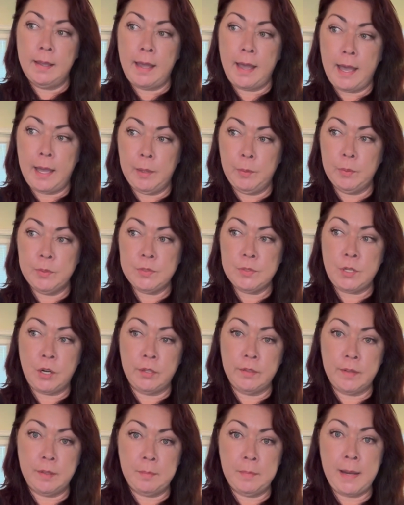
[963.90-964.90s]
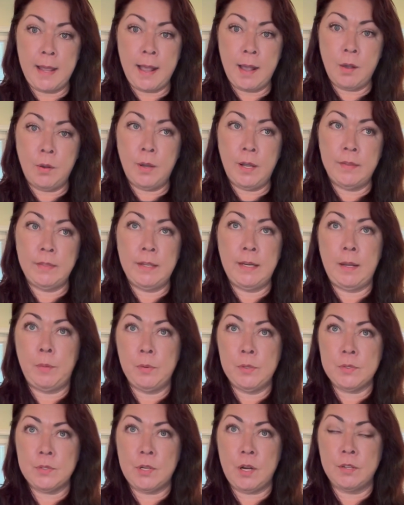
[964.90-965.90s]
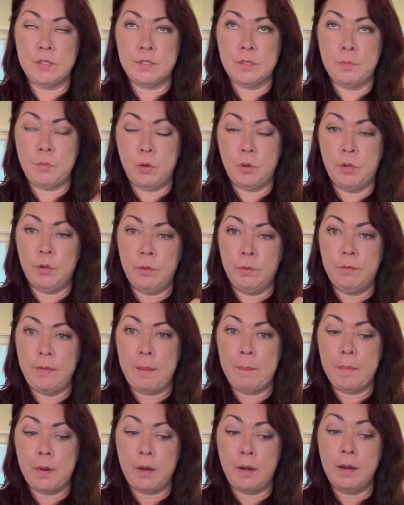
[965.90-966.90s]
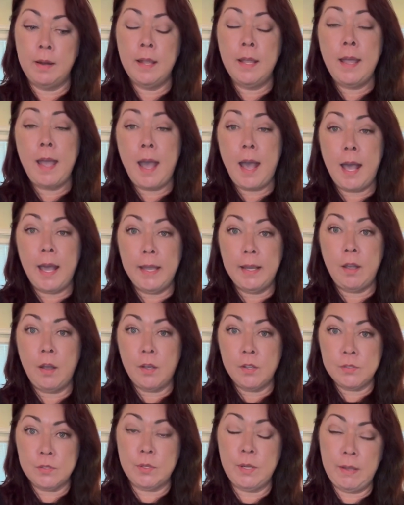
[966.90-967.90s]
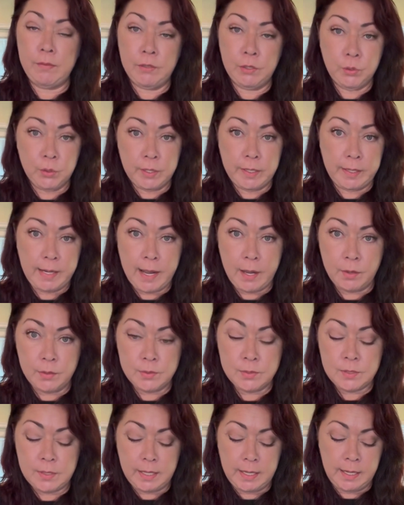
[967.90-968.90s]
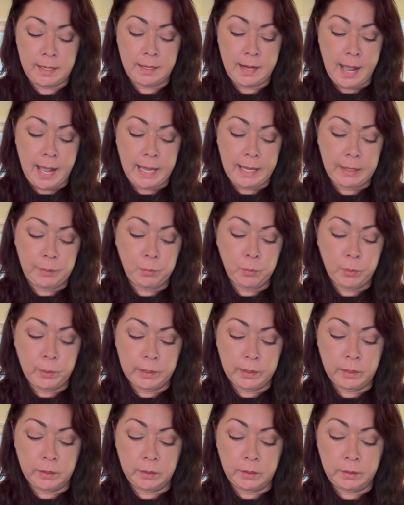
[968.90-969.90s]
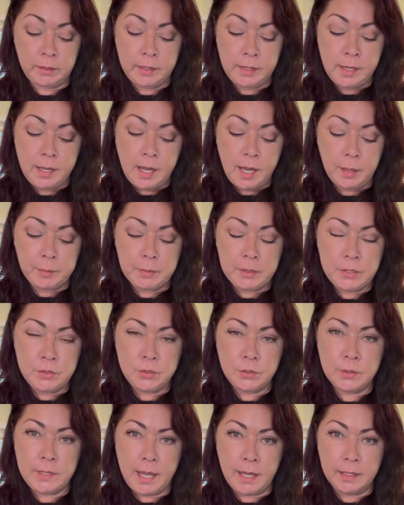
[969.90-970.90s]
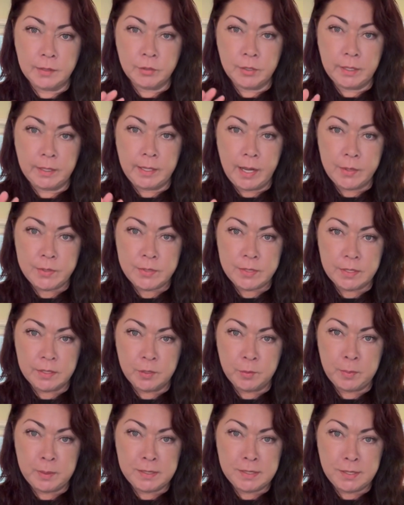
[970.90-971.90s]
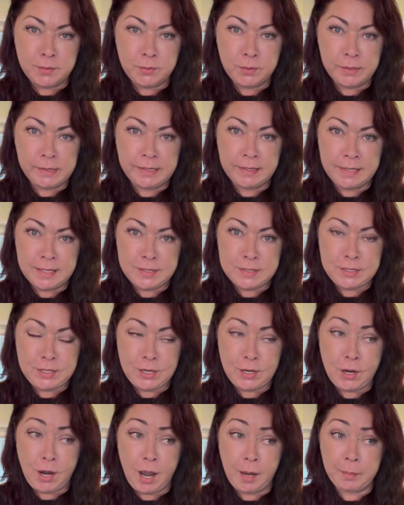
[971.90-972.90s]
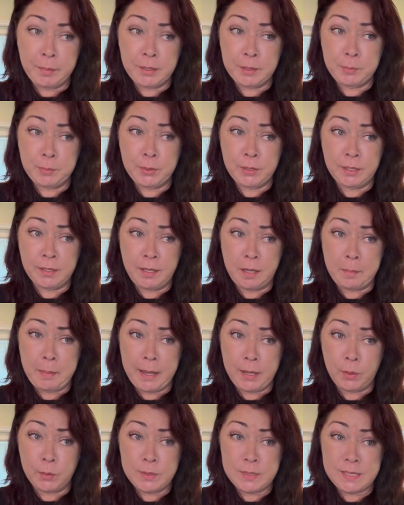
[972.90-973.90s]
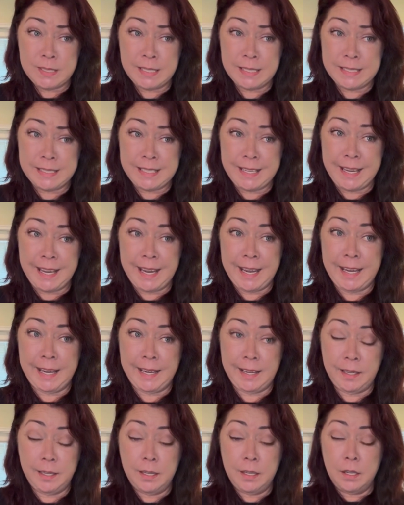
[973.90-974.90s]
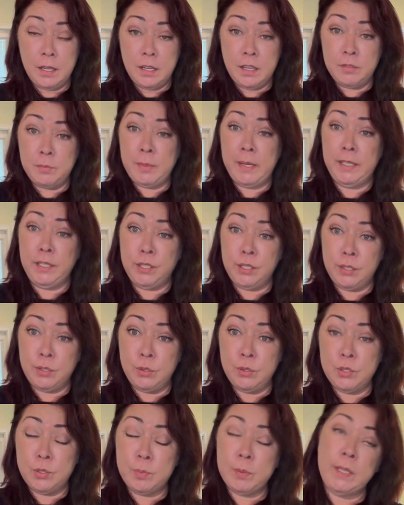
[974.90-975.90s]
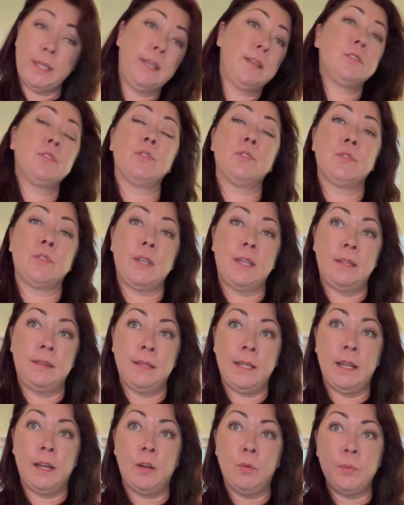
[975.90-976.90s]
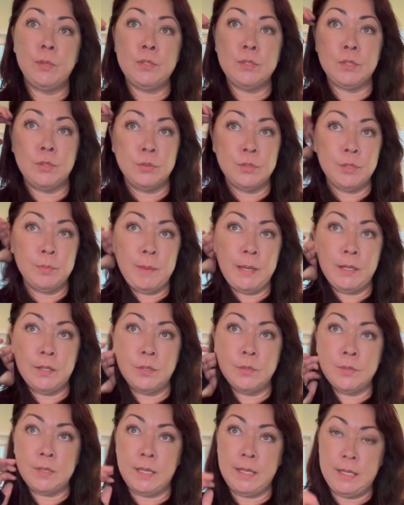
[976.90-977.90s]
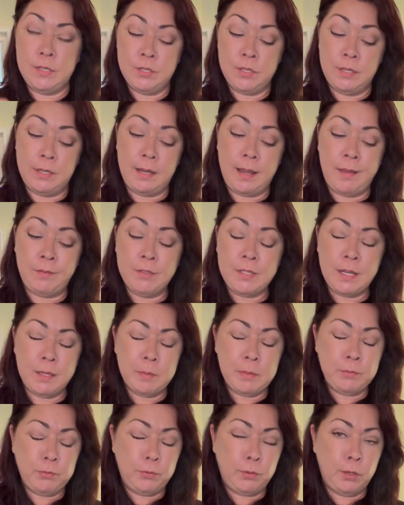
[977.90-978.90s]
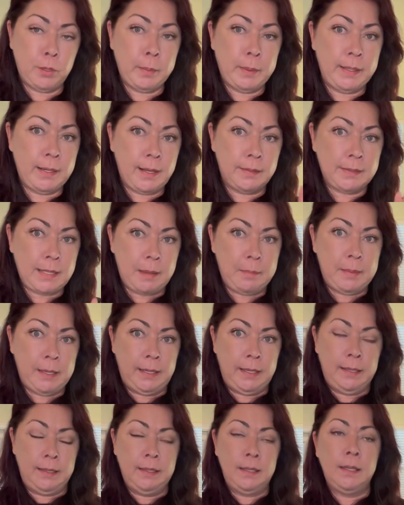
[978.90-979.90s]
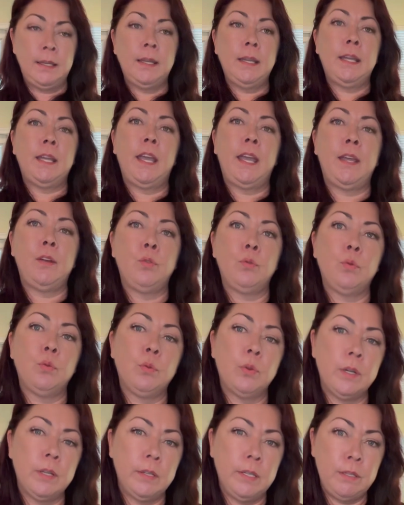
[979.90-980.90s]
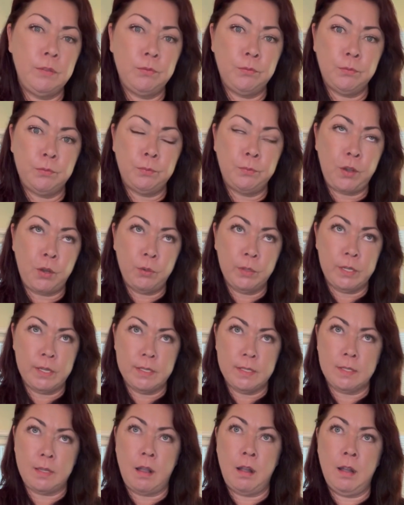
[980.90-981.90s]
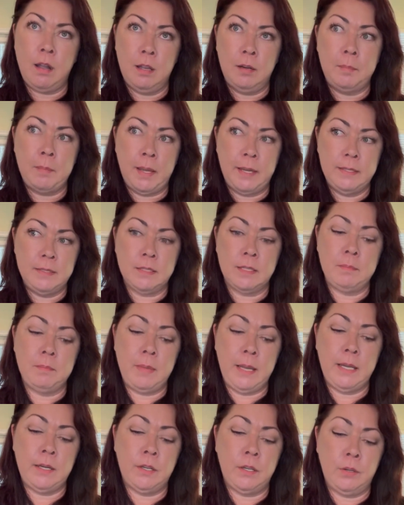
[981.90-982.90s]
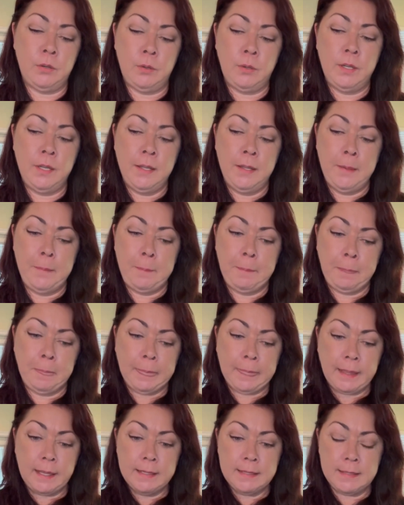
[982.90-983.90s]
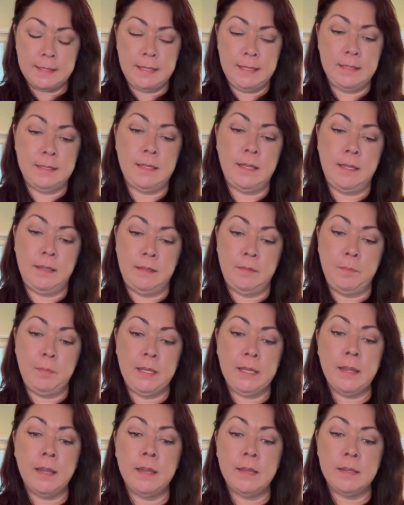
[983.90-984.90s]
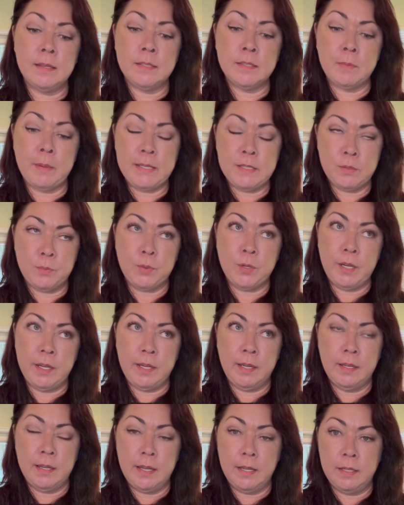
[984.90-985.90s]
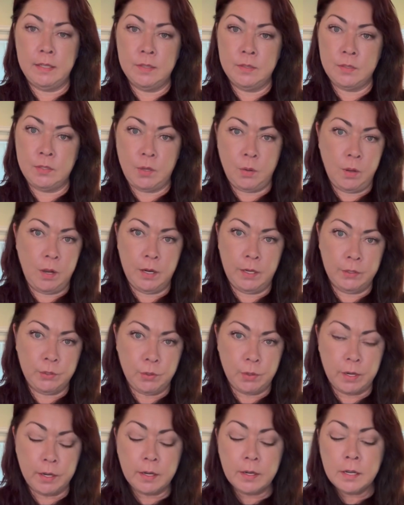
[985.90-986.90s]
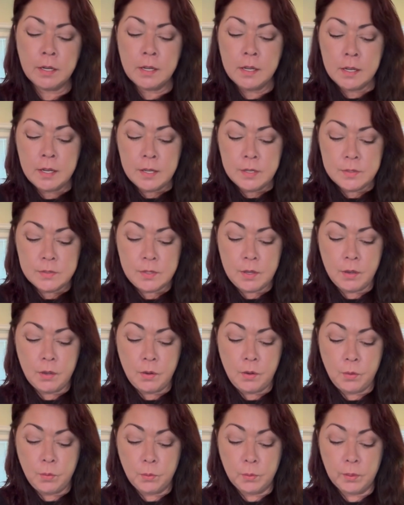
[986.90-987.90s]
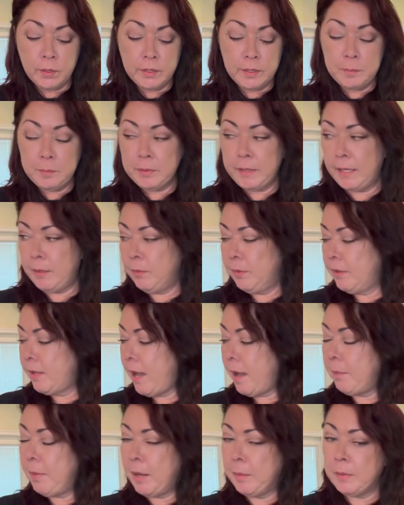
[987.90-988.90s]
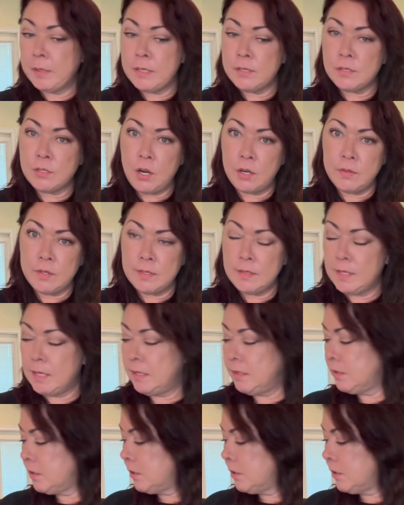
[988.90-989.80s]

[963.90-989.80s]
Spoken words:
I will start them now, and then I will start some more in November. I also have a greenhouse, and I'm going to do that greenhouse a little bit differently this year. I'm going to put about 6 to 8 of my huge planters in there with 2 tomatoes each, and I've done it before, but not that many, and really focus on my tomato season, because my spring is so hardcore. So we're going to play with that, but I'm going to start the seeds